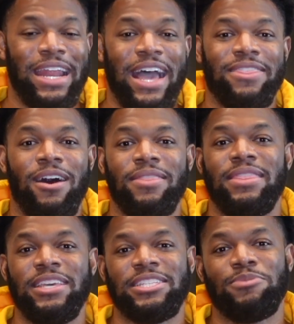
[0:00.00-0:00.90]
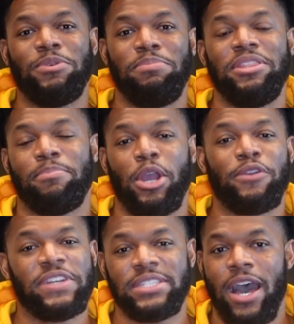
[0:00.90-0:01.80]
and I thought this would be the
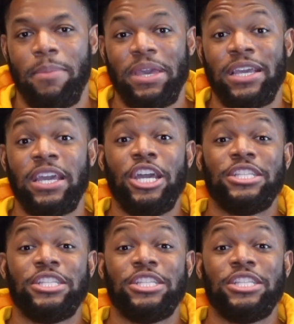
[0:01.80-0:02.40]
perfect topic